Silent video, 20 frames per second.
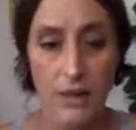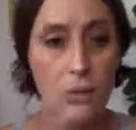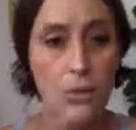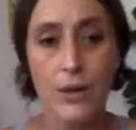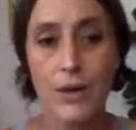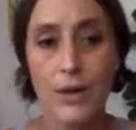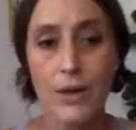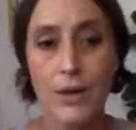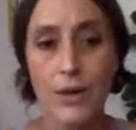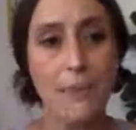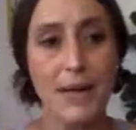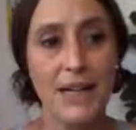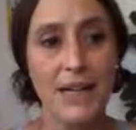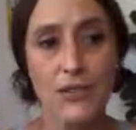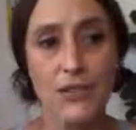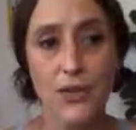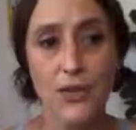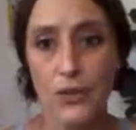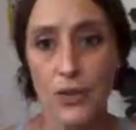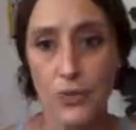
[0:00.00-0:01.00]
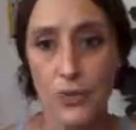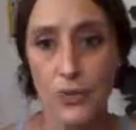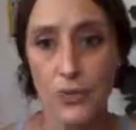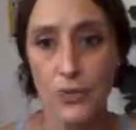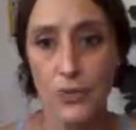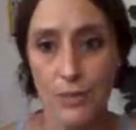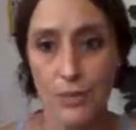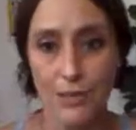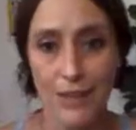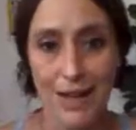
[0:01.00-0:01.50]
We're not meant to,
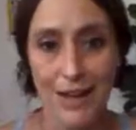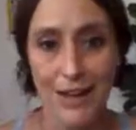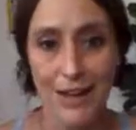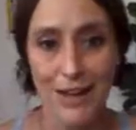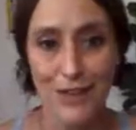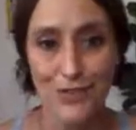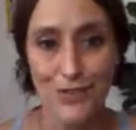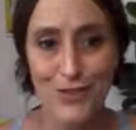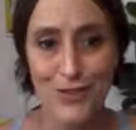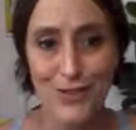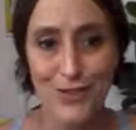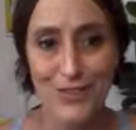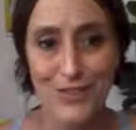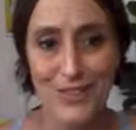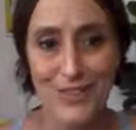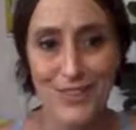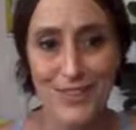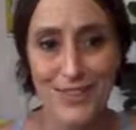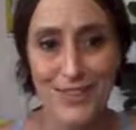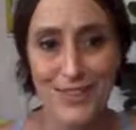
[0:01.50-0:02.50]
my loves.